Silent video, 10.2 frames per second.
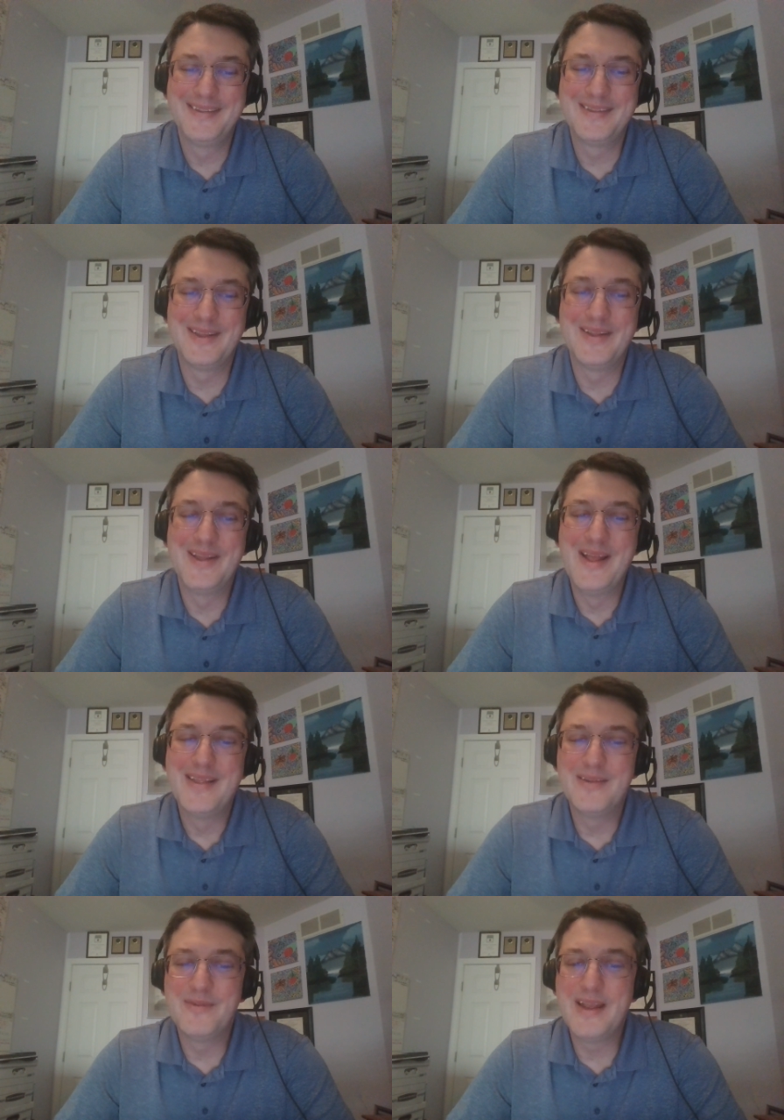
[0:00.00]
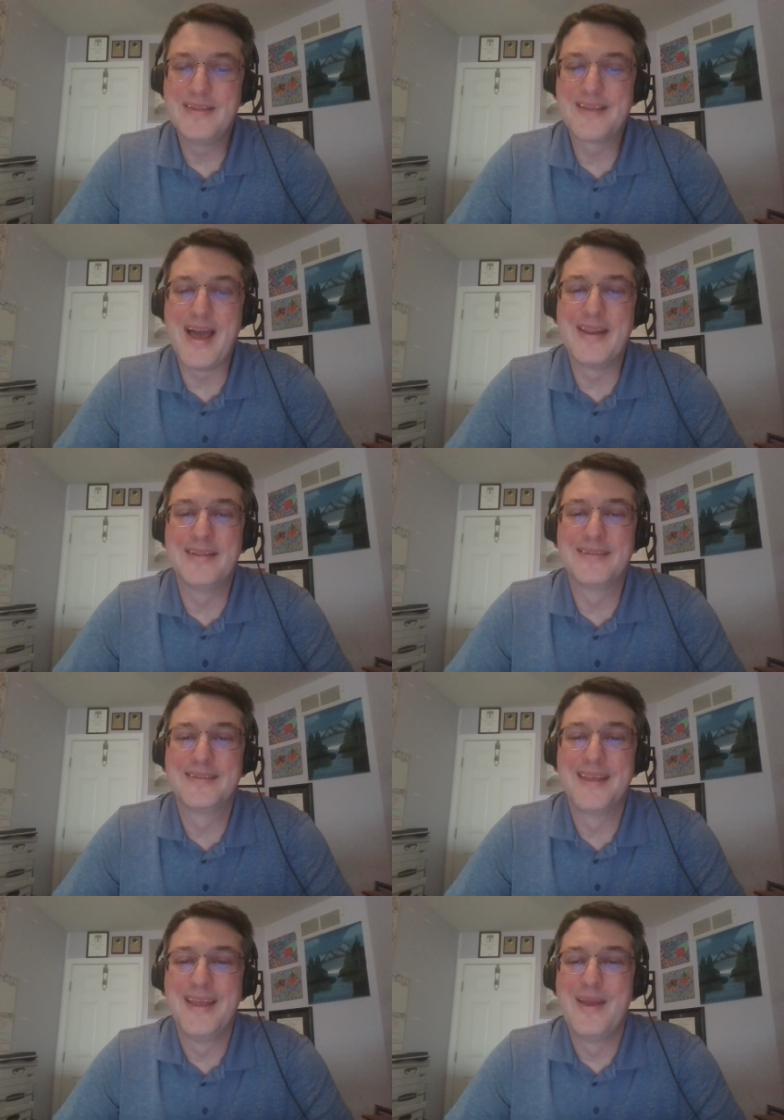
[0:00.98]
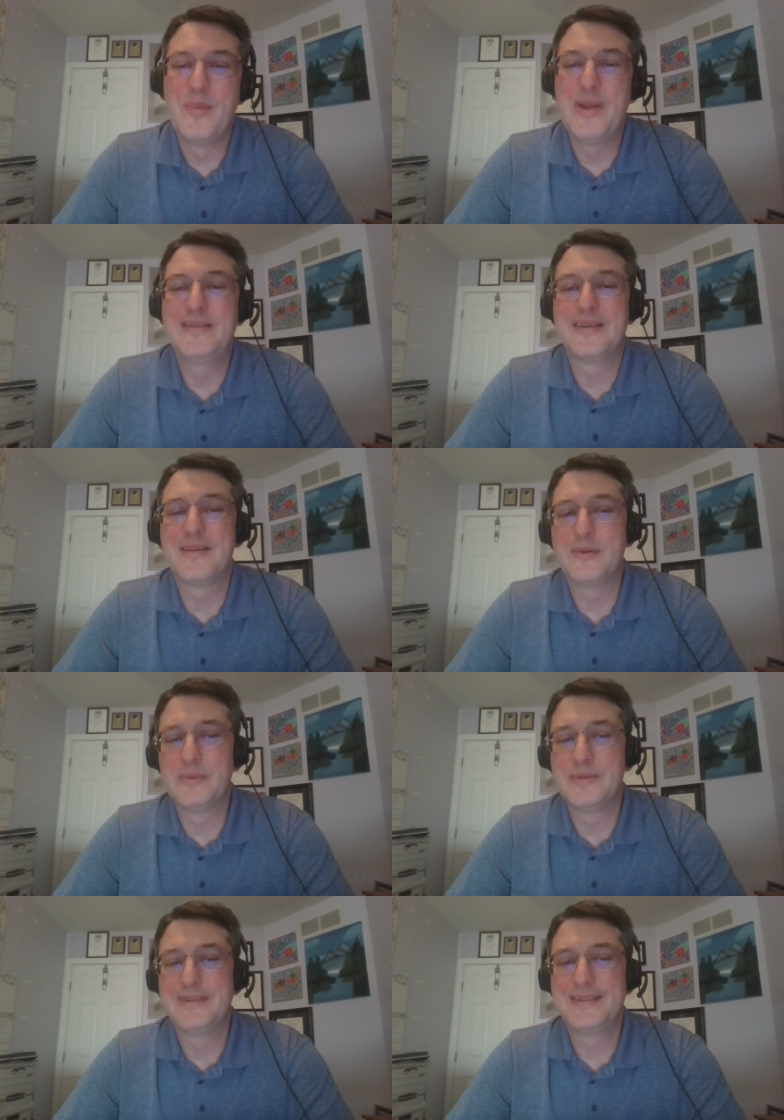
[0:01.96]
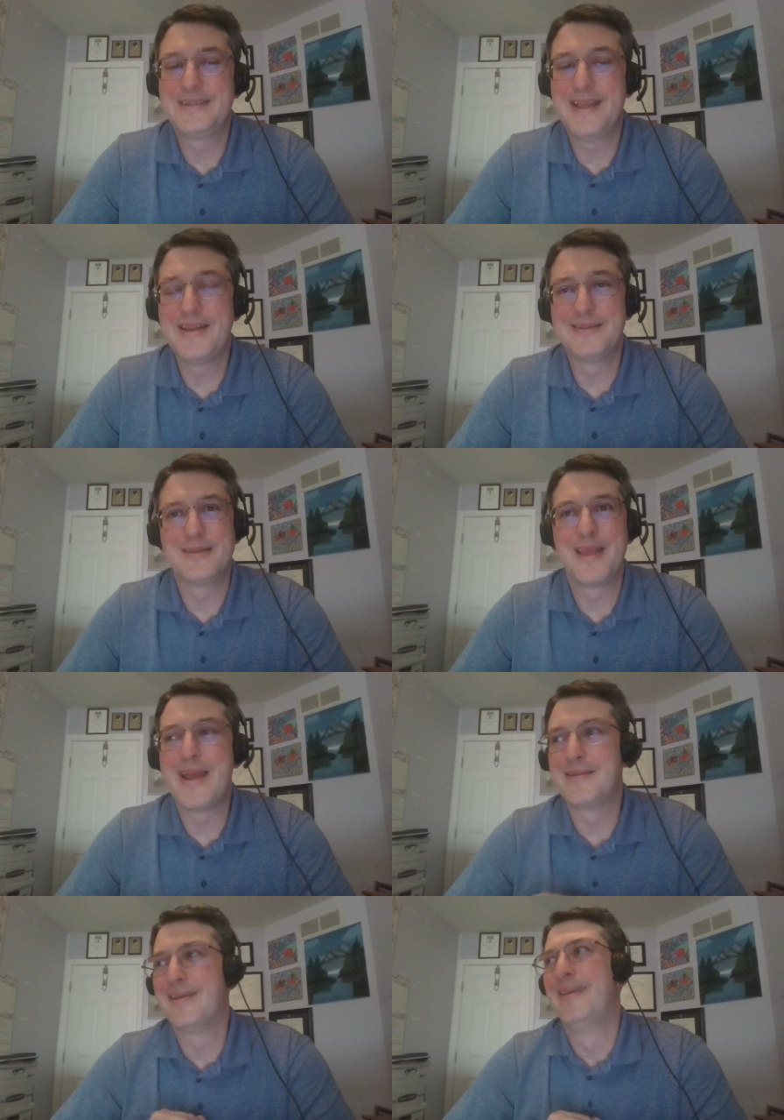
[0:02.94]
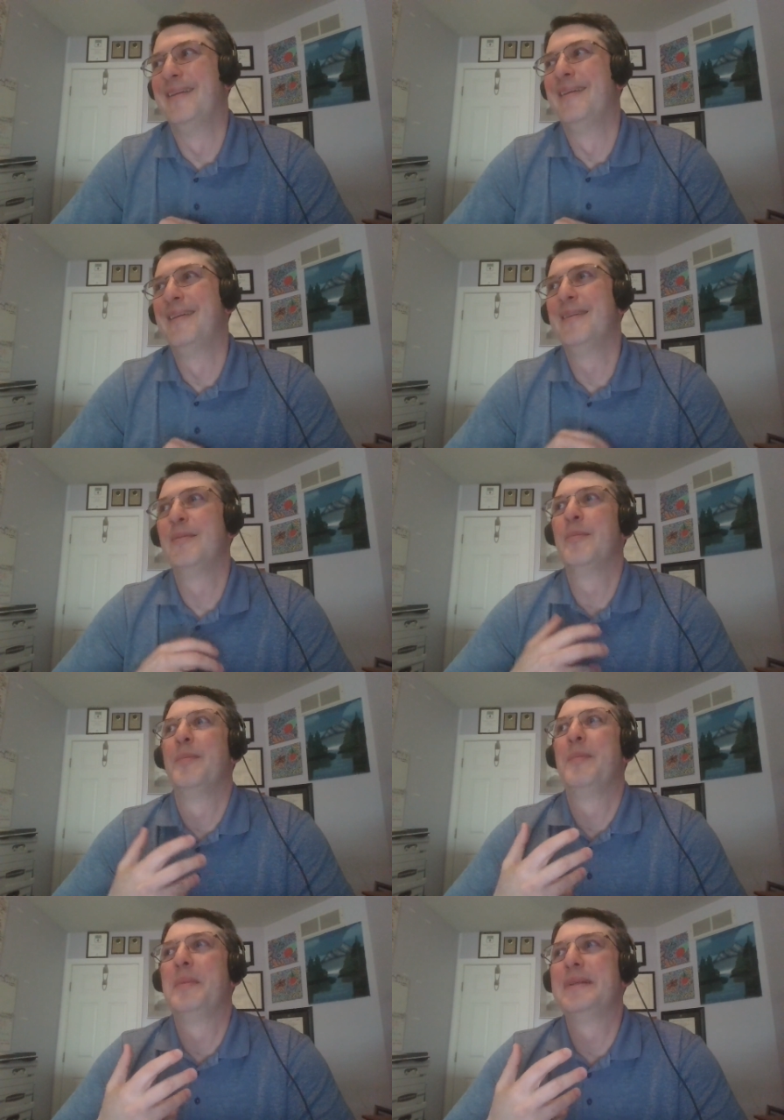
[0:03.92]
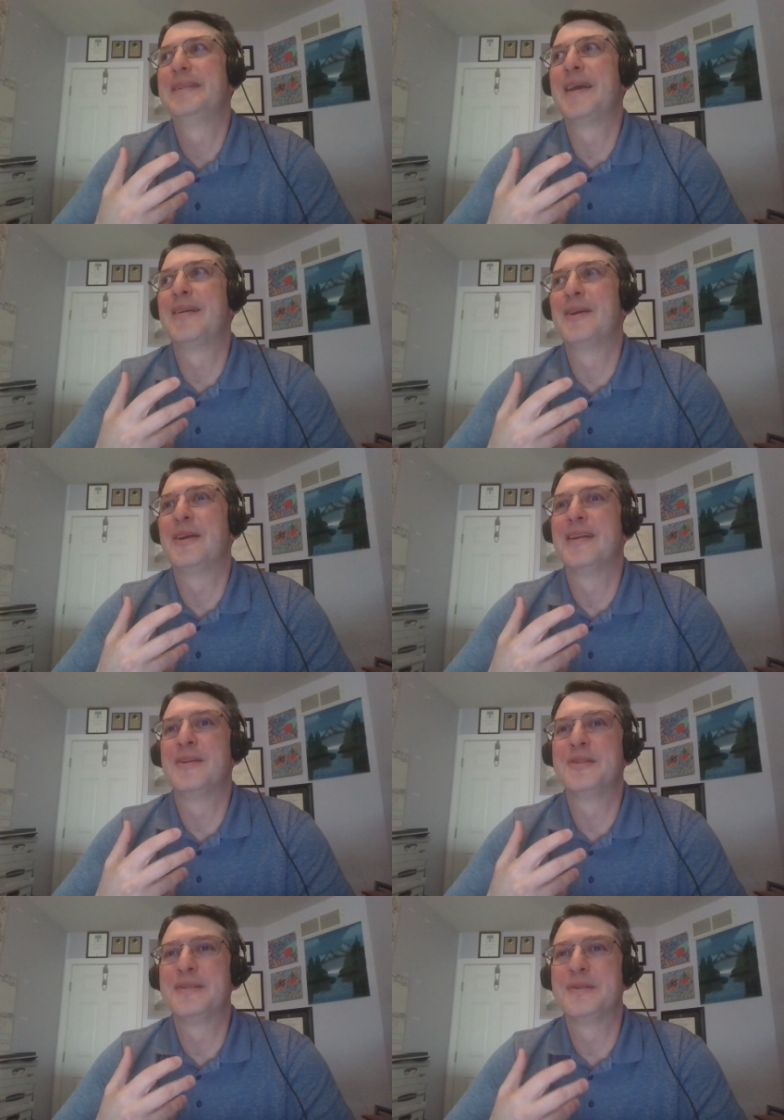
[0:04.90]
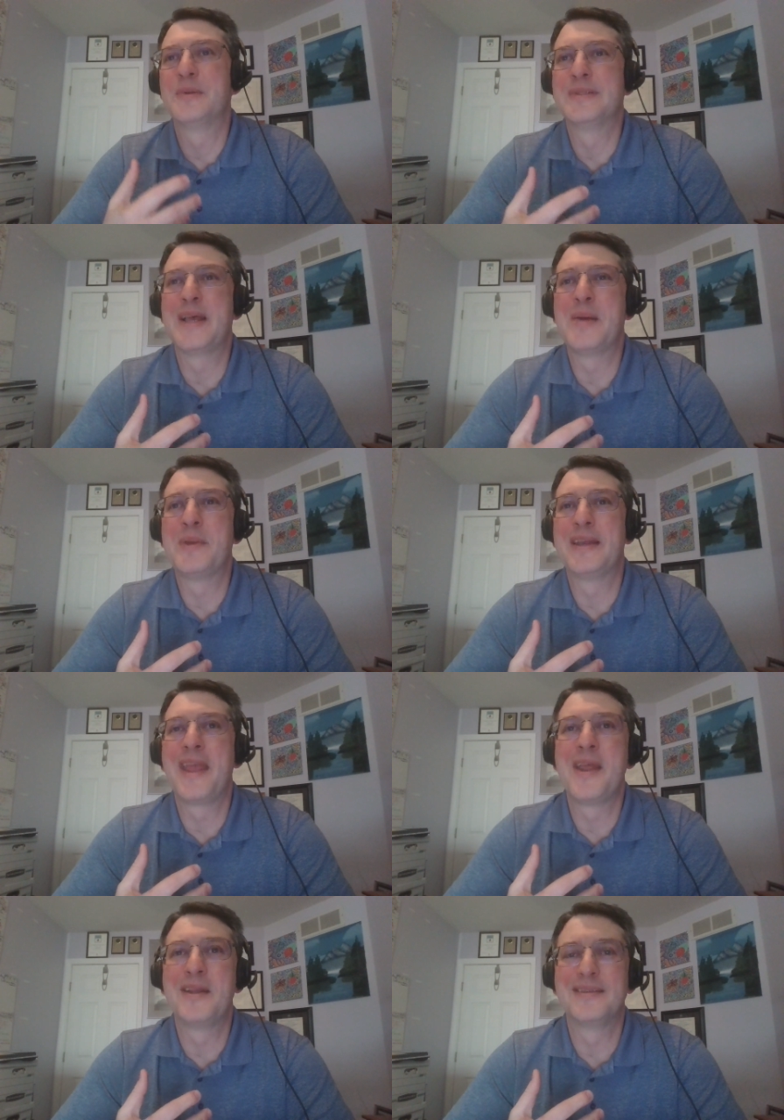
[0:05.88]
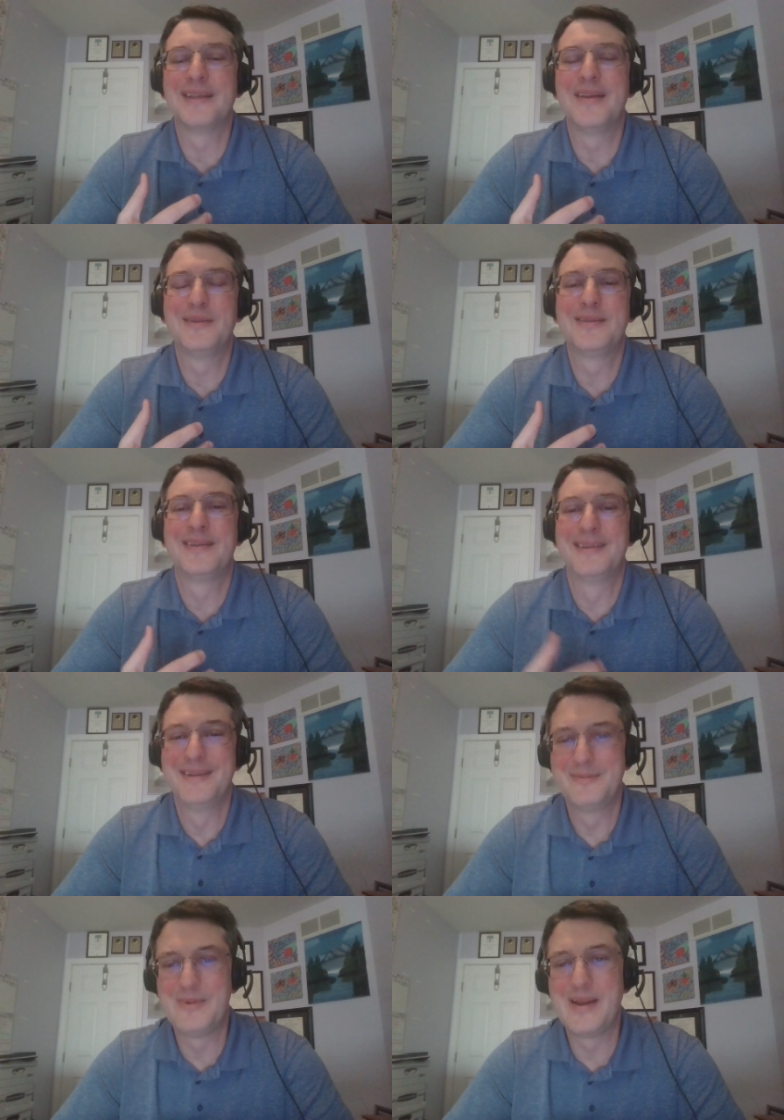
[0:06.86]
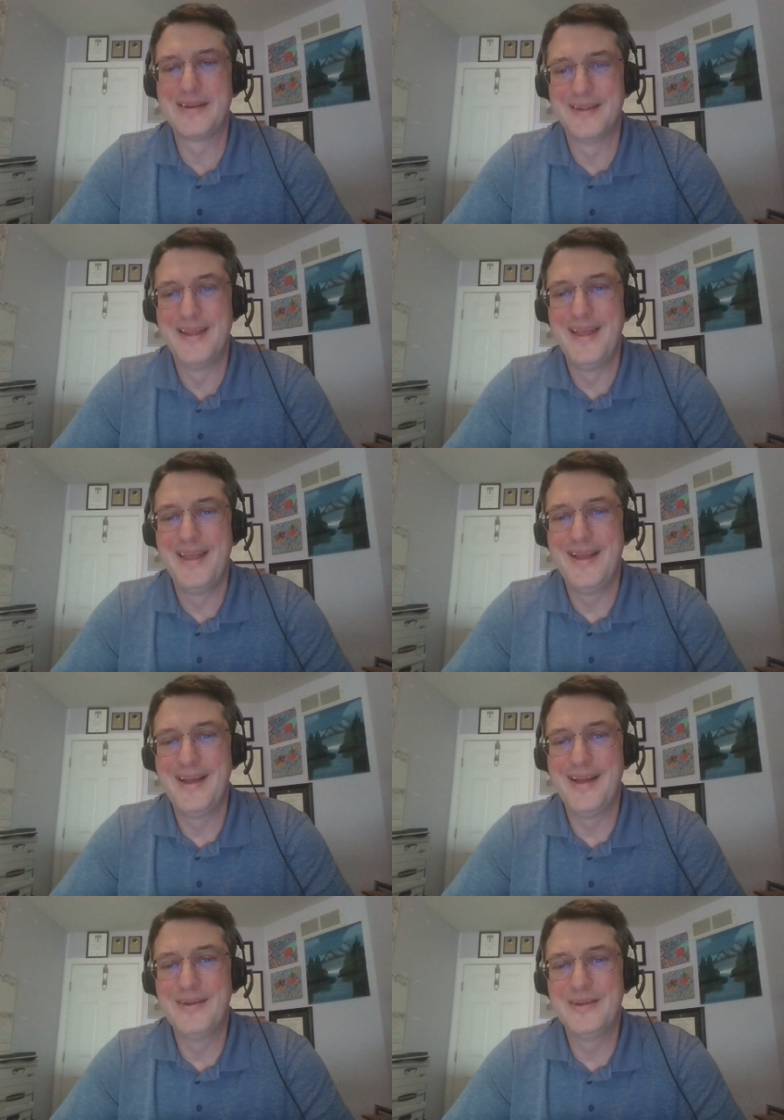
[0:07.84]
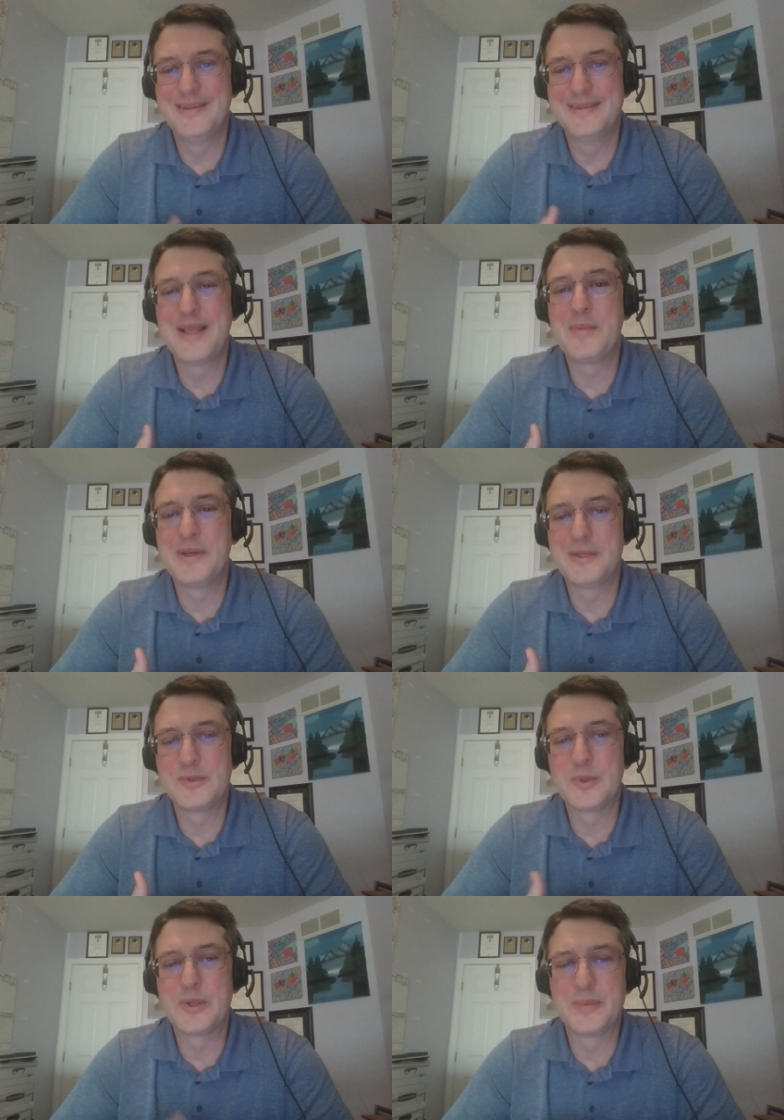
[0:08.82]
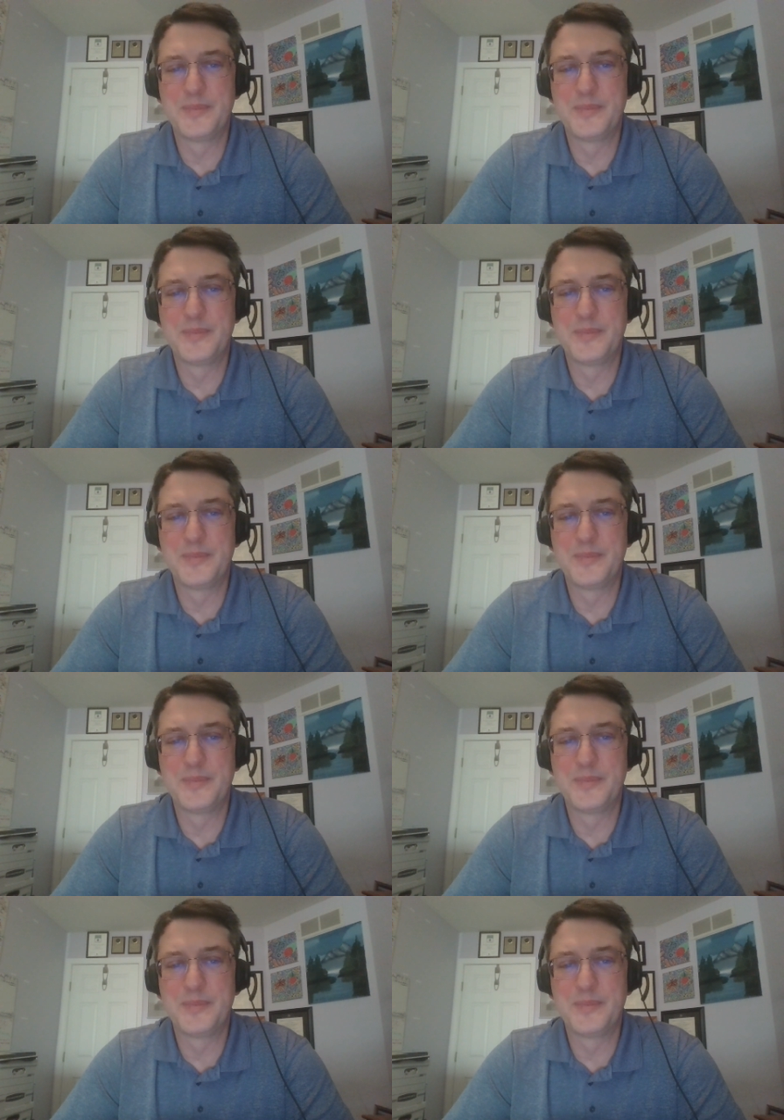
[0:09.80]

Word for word: the, the V A's guidance basically says that secondary conditions to insomnia can't exist, right? Uh, insomnia disorder.